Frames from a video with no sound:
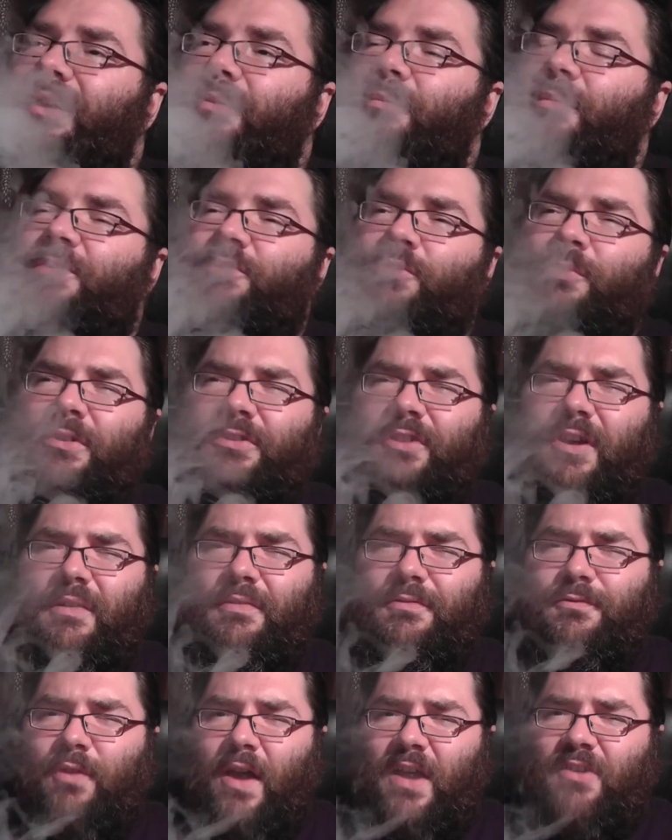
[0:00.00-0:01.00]
it's almost like a
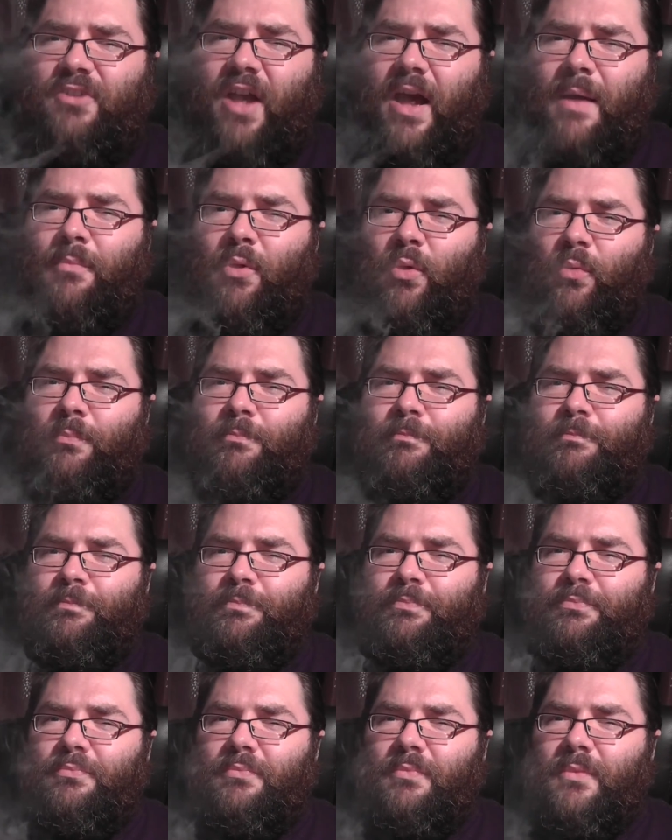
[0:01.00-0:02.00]
fresh apple,
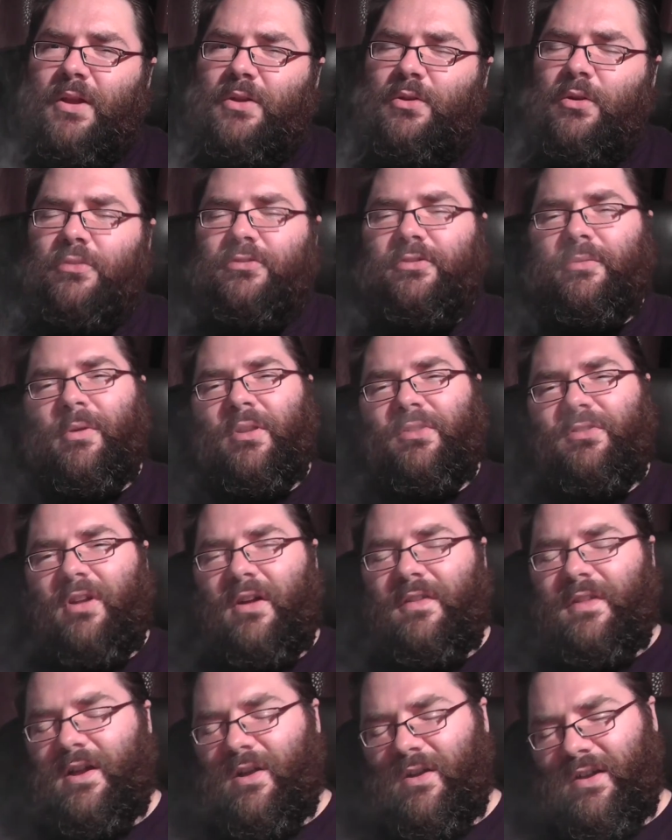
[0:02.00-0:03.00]
not so much
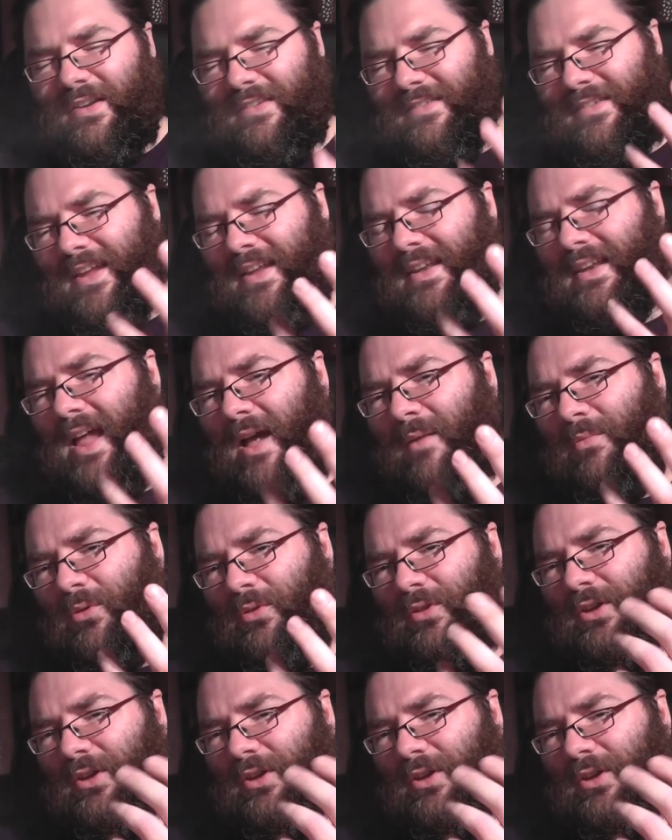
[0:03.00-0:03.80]
like the kind of tinned apple